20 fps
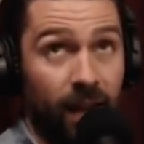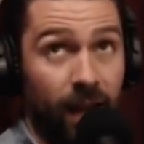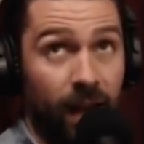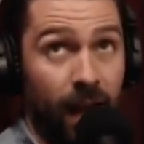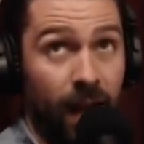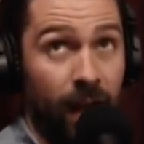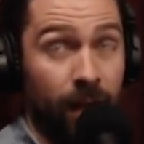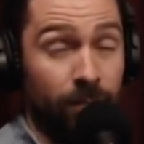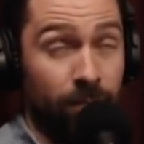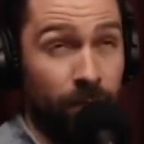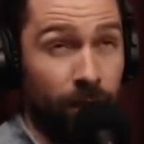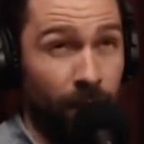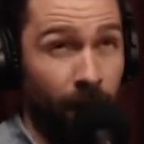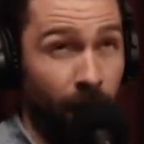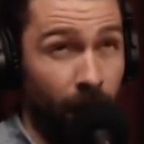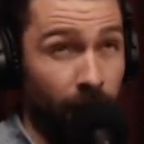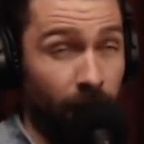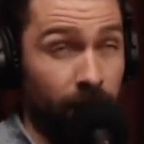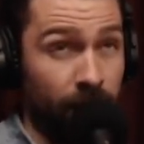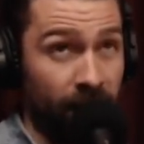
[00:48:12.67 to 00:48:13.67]
I'm
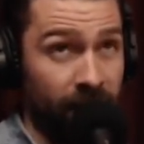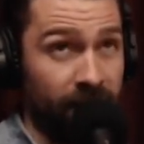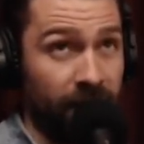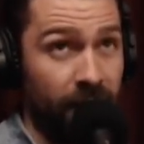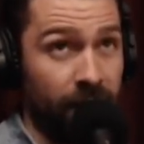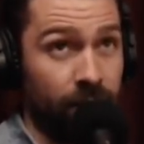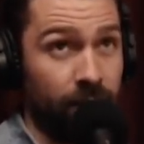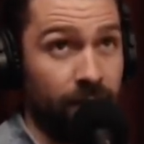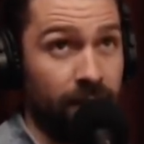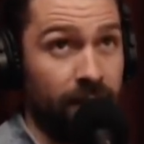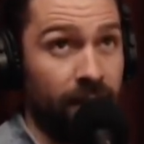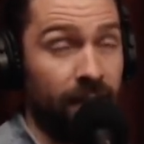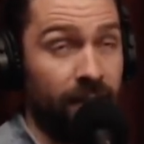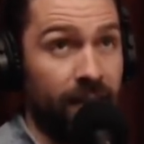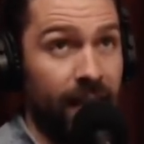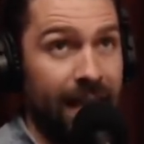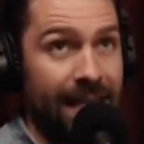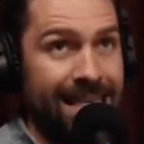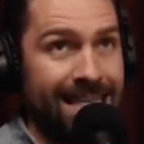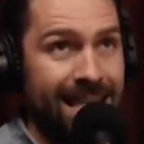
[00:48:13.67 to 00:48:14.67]
not exaggerating. I
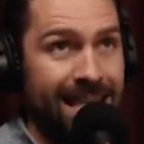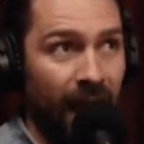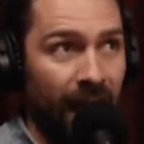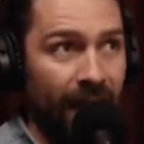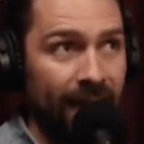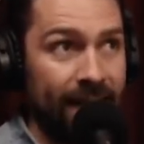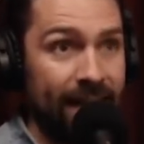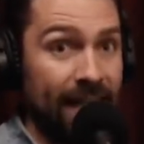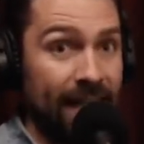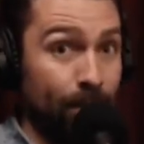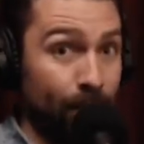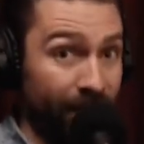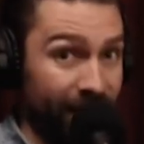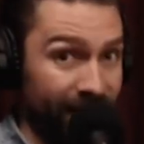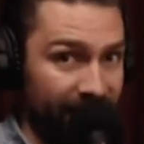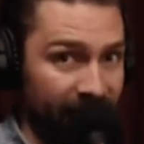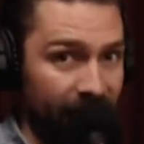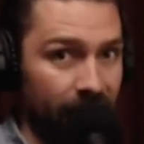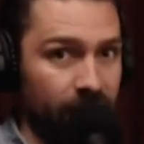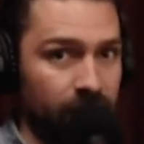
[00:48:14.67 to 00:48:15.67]
think ninety
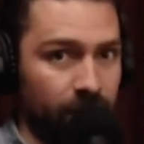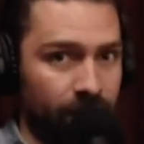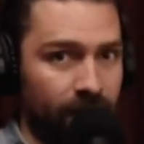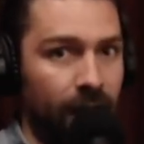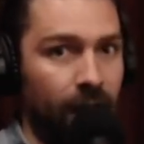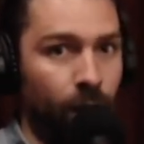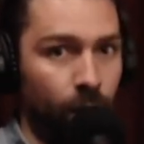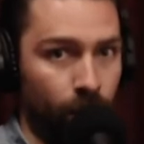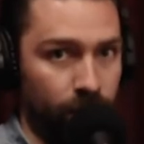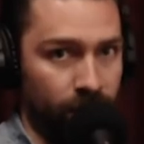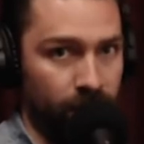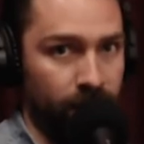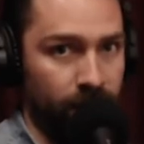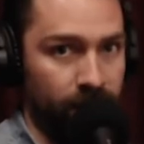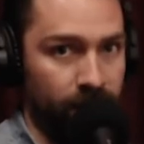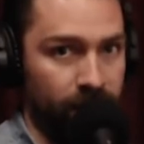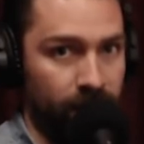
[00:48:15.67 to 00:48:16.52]
percent of that audience